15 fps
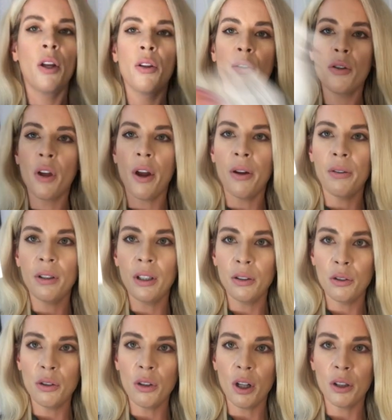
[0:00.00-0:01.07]
So the
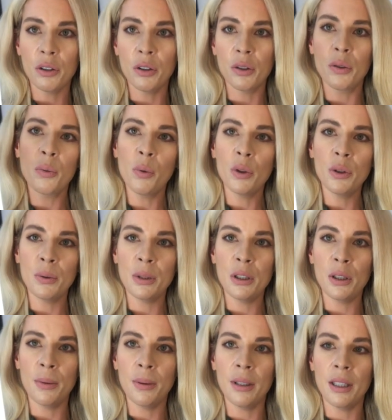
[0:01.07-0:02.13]
instructions, what do we
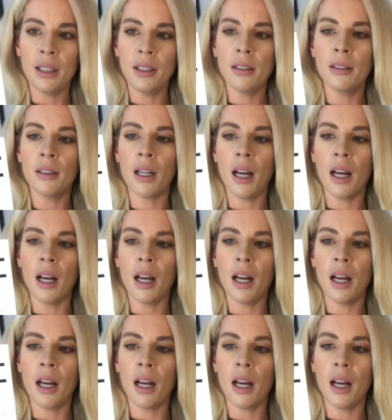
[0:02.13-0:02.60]
do with these?